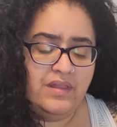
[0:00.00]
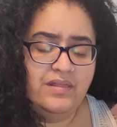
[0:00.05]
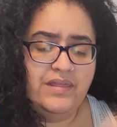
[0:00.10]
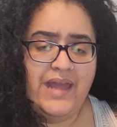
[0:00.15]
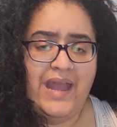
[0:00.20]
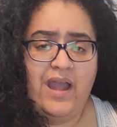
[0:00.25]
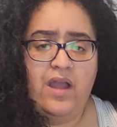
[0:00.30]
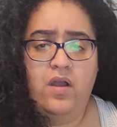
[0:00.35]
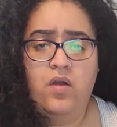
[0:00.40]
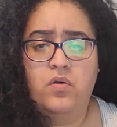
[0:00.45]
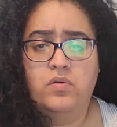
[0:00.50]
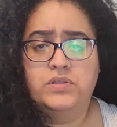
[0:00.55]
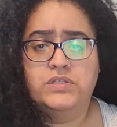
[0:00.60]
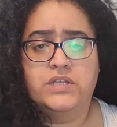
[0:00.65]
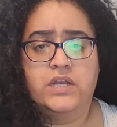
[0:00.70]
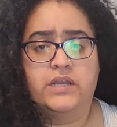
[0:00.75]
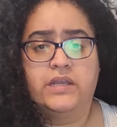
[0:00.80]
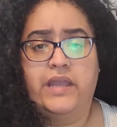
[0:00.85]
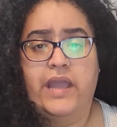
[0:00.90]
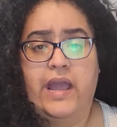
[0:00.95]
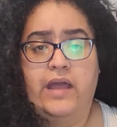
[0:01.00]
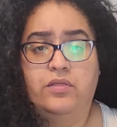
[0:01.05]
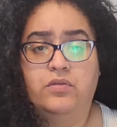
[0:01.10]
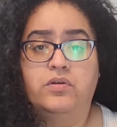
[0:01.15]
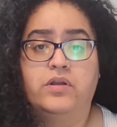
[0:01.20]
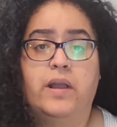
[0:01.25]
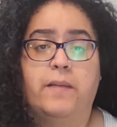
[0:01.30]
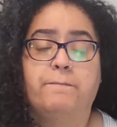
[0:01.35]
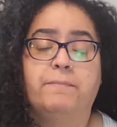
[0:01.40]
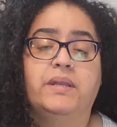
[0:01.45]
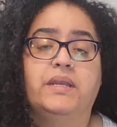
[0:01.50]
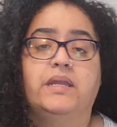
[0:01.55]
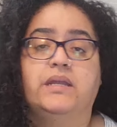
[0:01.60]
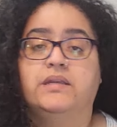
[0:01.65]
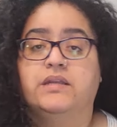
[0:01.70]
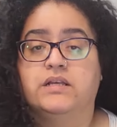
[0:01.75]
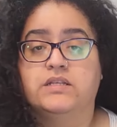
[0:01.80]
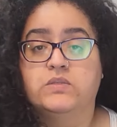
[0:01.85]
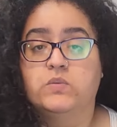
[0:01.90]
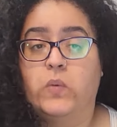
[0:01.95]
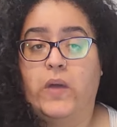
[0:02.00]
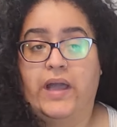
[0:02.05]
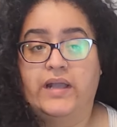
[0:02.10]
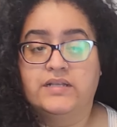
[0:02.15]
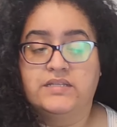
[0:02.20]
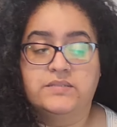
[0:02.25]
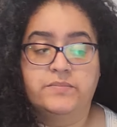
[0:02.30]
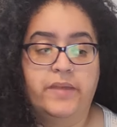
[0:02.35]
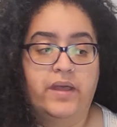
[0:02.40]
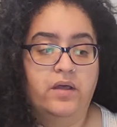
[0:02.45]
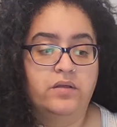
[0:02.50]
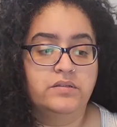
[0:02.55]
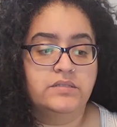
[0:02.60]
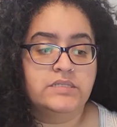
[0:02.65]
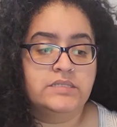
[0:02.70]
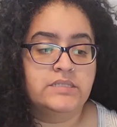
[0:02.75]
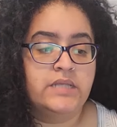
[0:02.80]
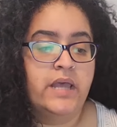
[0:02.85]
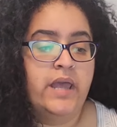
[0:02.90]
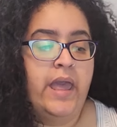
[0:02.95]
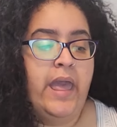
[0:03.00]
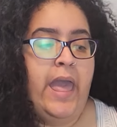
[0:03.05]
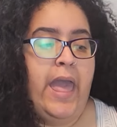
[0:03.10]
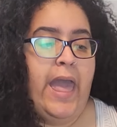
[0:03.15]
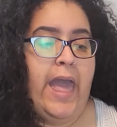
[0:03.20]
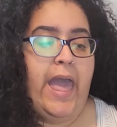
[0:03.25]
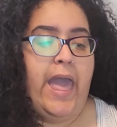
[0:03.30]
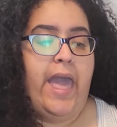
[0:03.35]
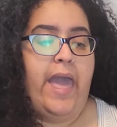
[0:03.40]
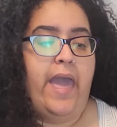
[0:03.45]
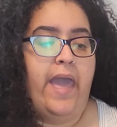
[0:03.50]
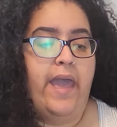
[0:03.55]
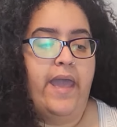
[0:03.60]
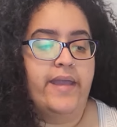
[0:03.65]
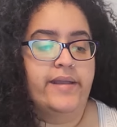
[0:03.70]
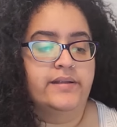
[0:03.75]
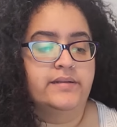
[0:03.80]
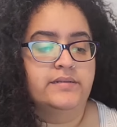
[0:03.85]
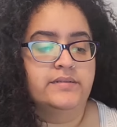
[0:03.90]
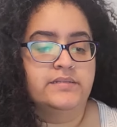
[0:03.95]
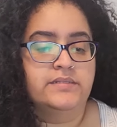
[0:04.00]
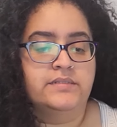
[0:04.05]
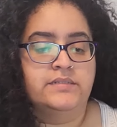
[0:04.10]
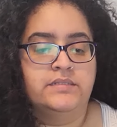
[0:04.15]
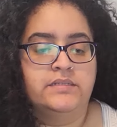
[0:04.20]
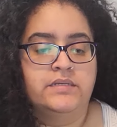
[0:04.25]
that owns a candle company and does wax melts and